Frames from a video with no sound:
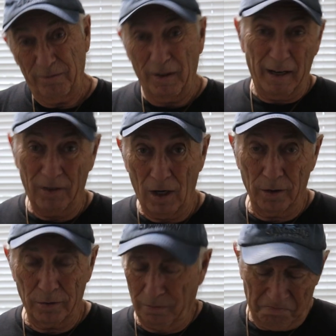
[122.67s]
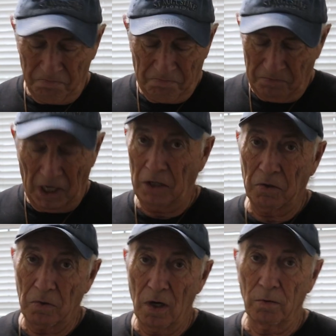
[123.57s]
five dollars. Can't
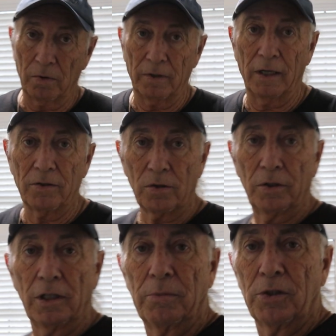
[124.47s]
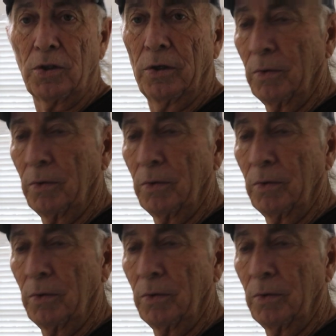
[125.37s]
go wrong with that. So here, let me show you